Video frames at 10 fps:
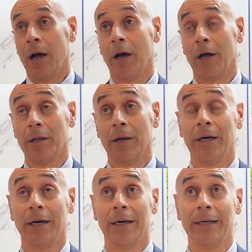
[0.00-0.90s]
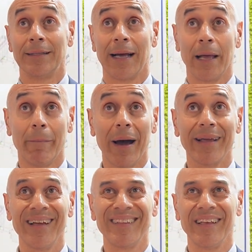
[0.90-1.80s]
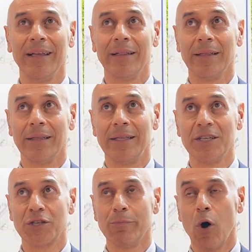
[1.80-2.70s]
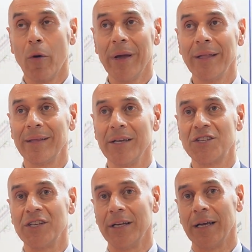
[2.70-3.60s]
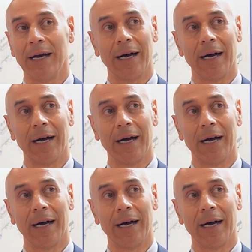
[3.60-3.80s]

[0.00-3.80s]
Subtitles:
Italian market in this moment is in